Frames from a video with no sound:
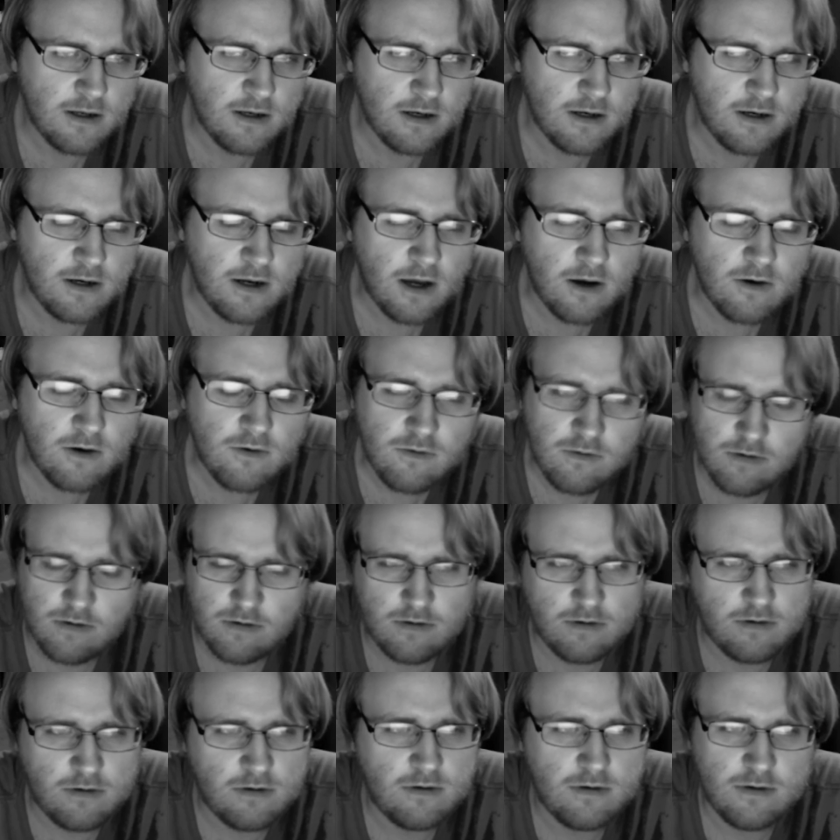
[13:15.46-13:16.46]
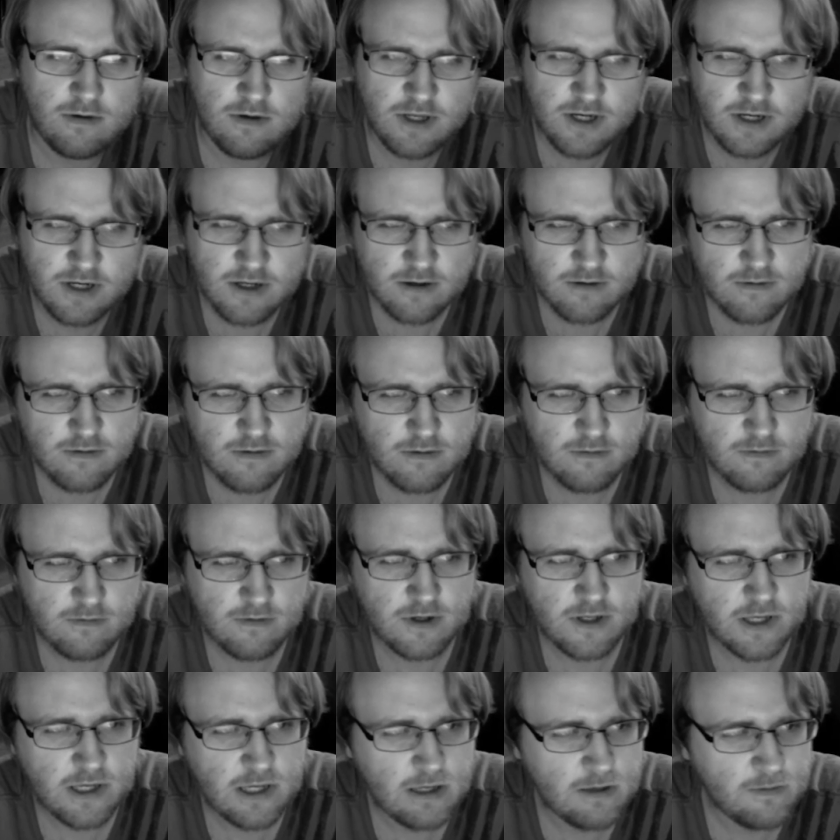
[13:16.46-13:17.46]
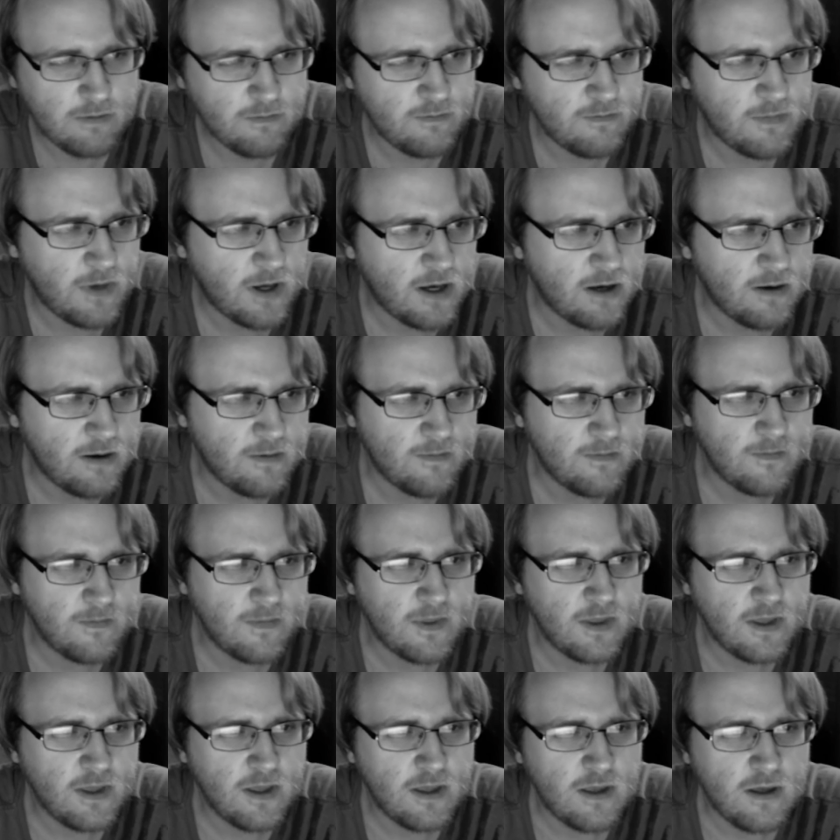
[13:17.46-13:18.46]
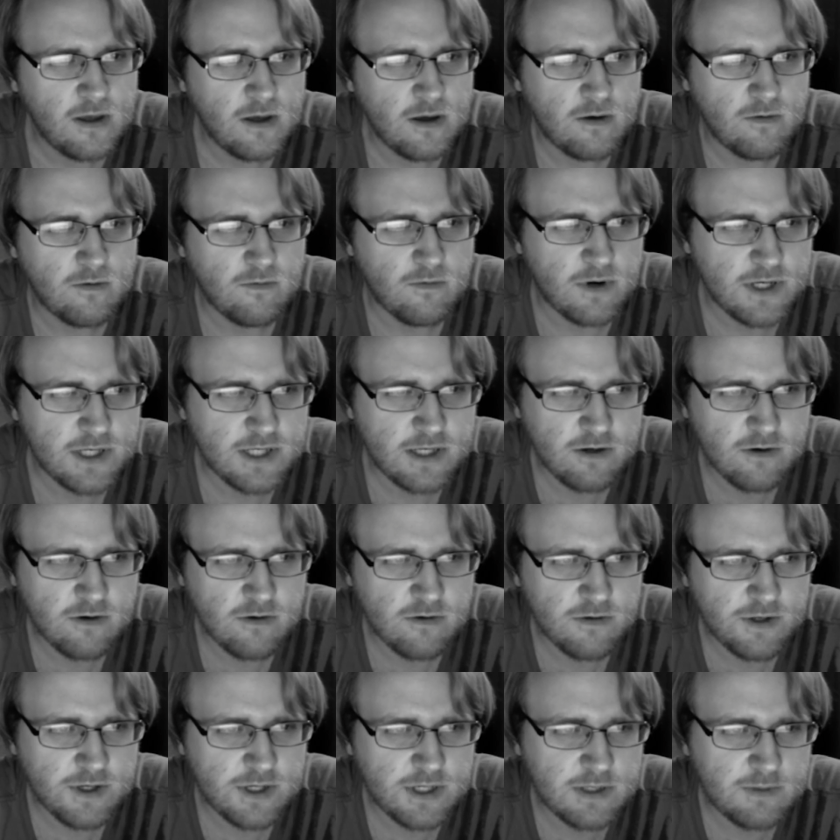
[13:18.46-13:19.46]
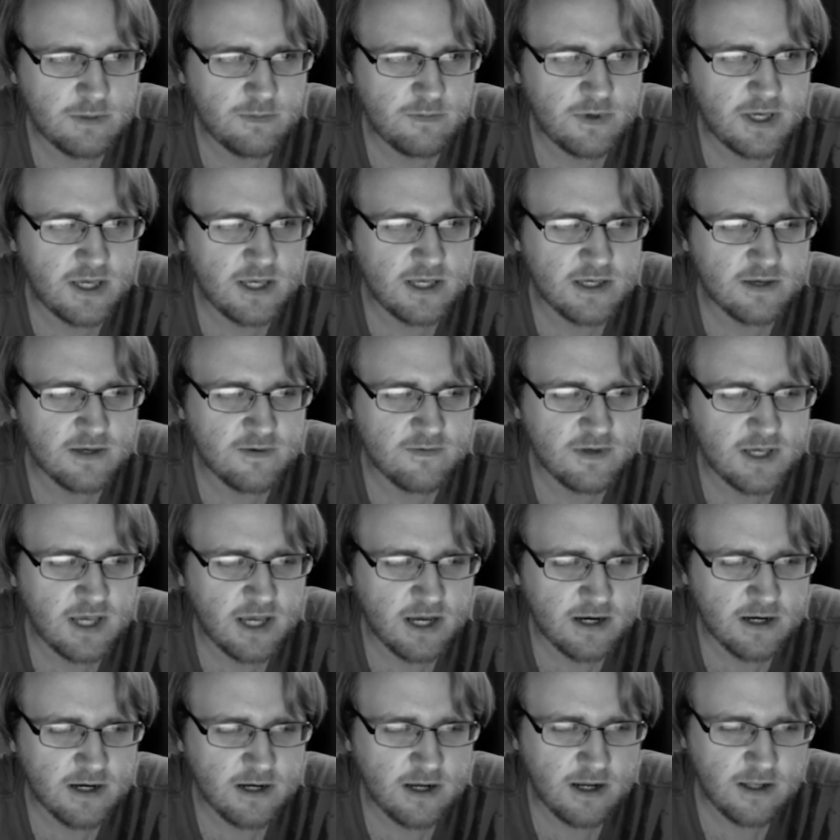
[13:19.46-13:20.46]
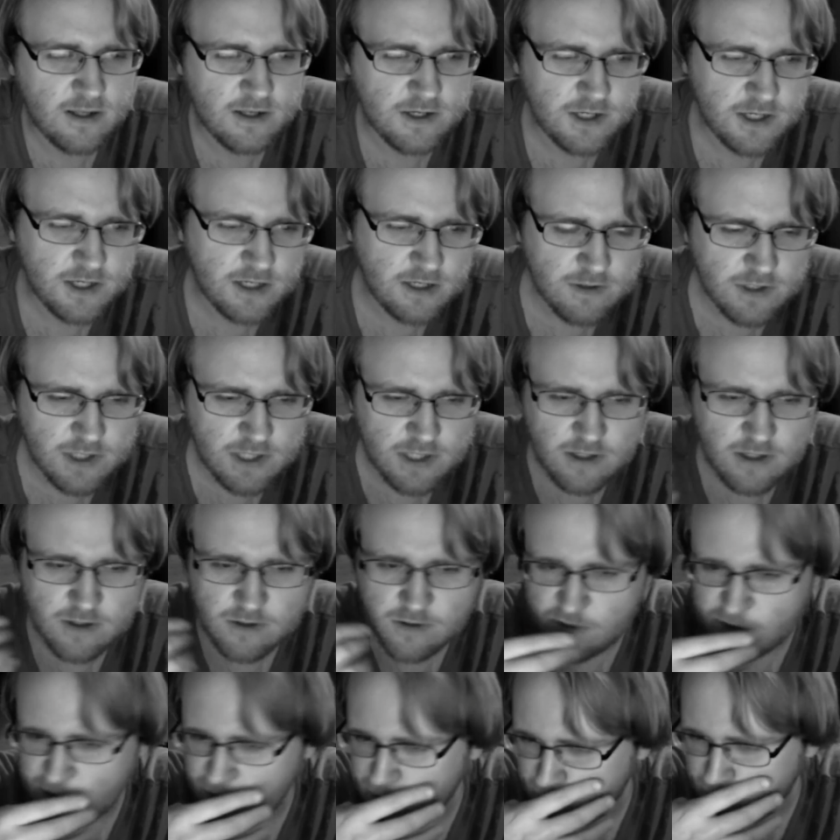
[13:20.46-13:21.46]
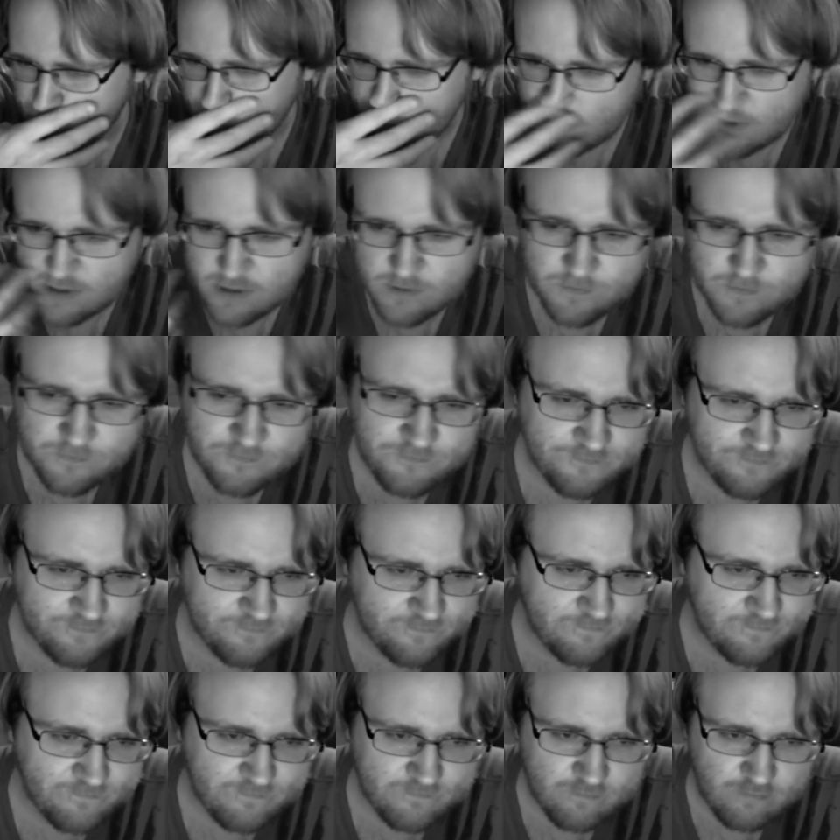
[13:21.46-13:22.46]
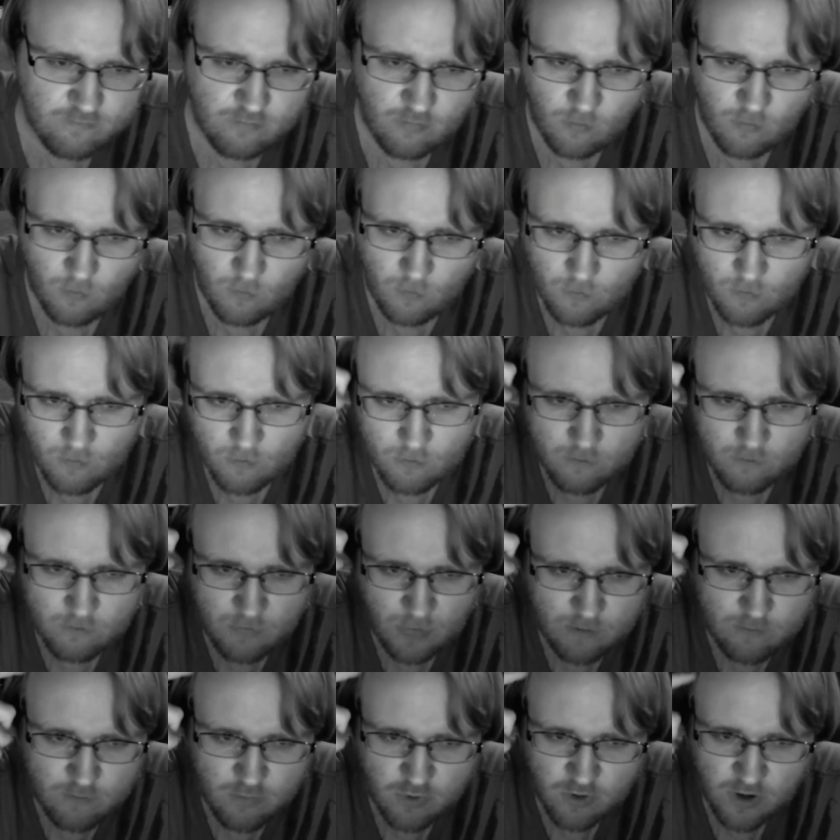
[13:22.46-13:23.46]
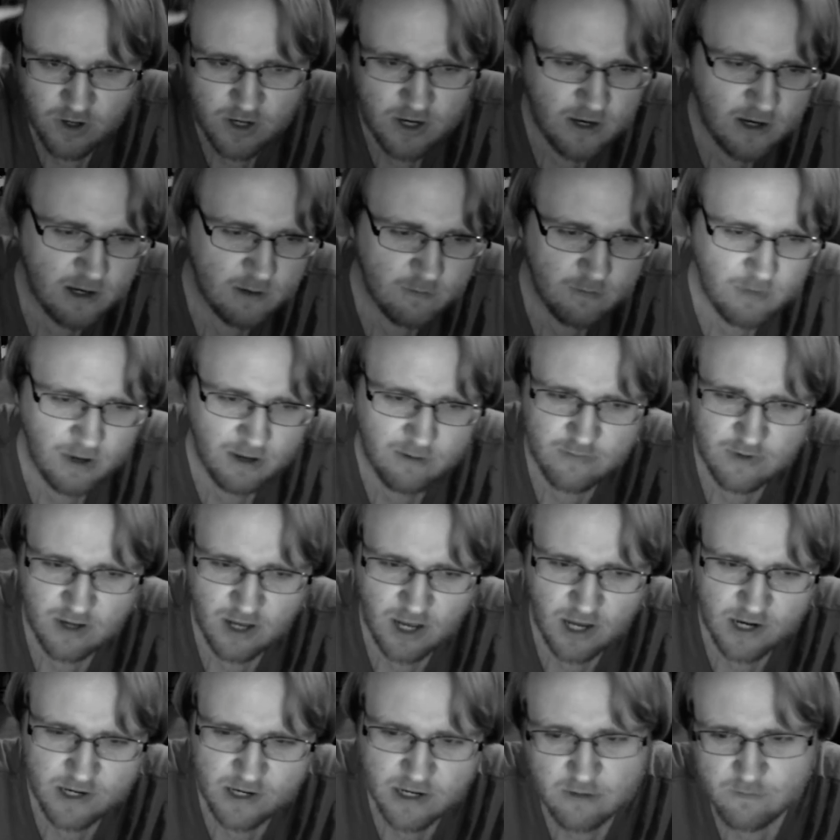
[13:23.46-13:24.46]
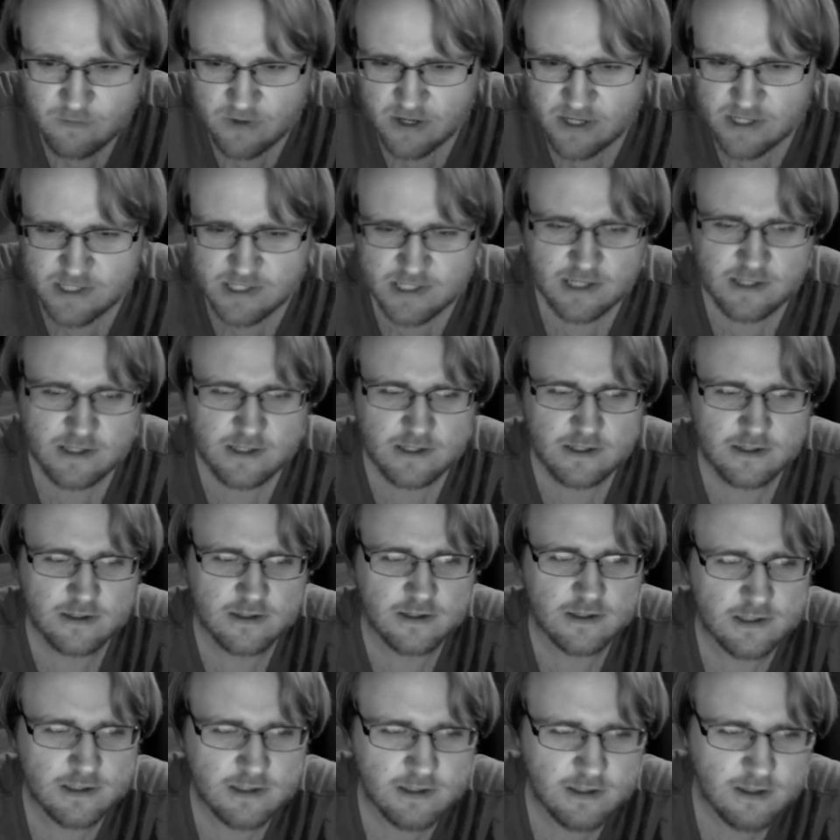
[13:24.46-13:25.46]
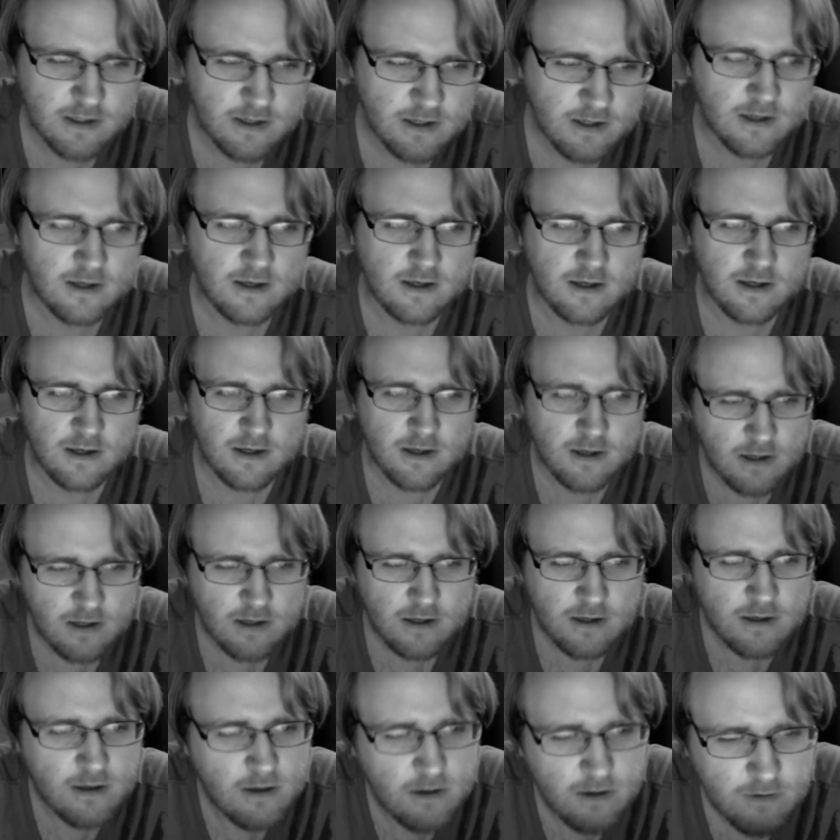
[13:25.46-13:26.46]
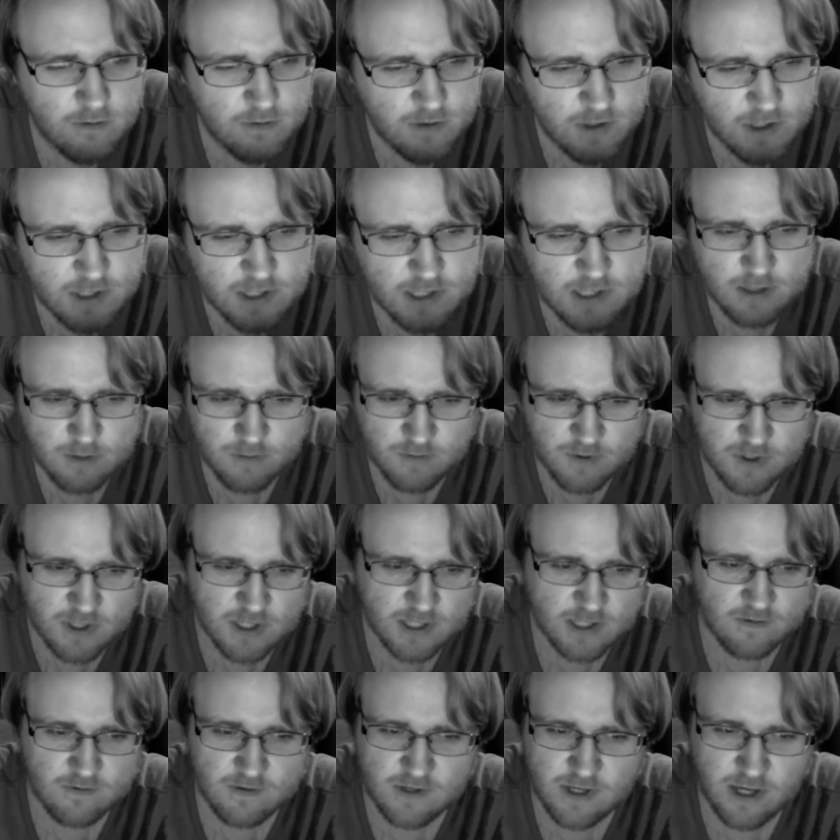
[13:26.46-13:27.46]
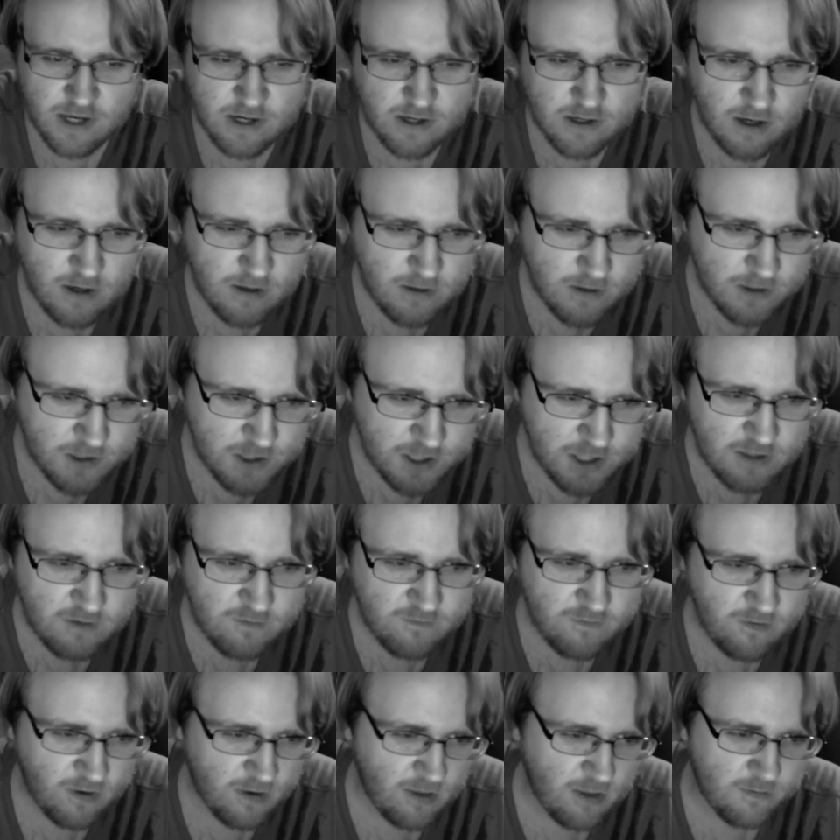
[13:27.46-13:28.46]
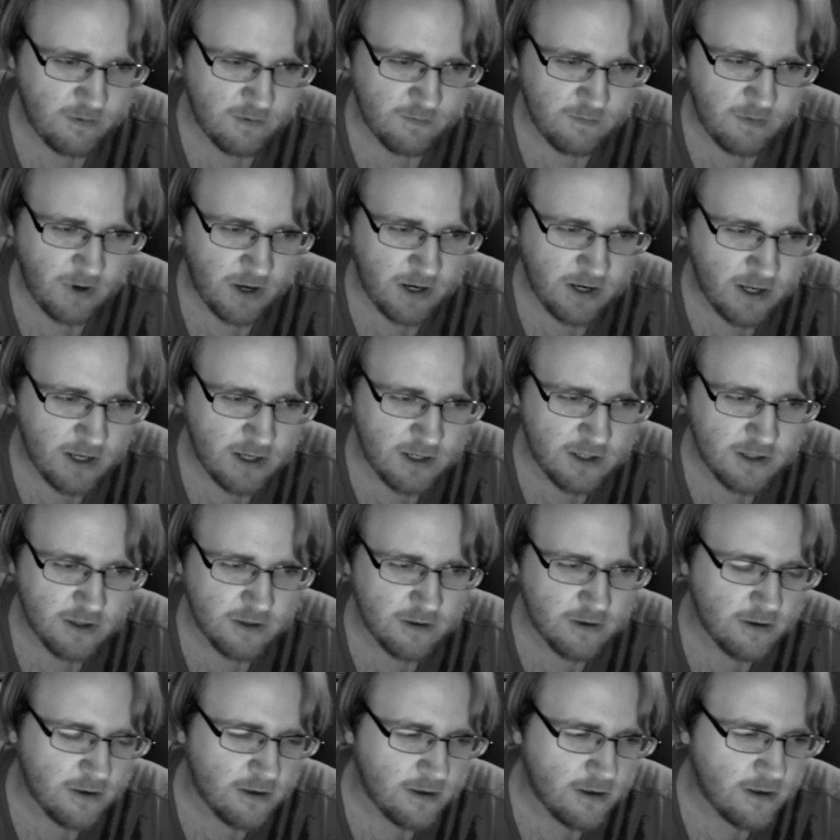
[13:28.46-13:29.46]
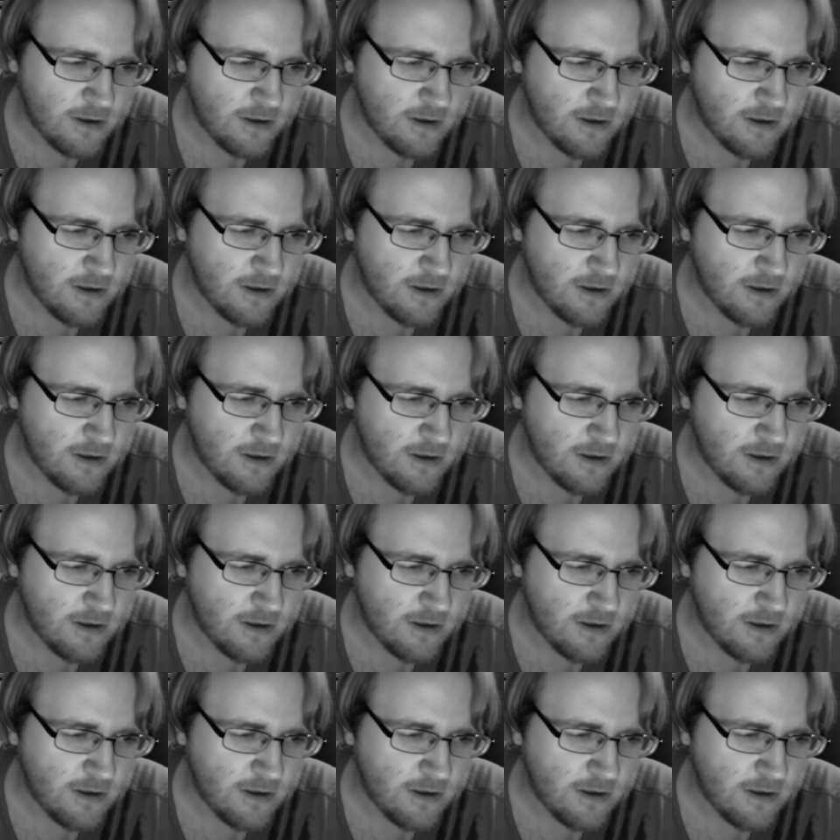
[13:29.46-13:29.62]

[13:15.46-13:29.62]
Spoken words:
No, I don't, really. What is the oldest piece of technology you still use? My brain, my body, my senses. This is a piece of technology developed by nature.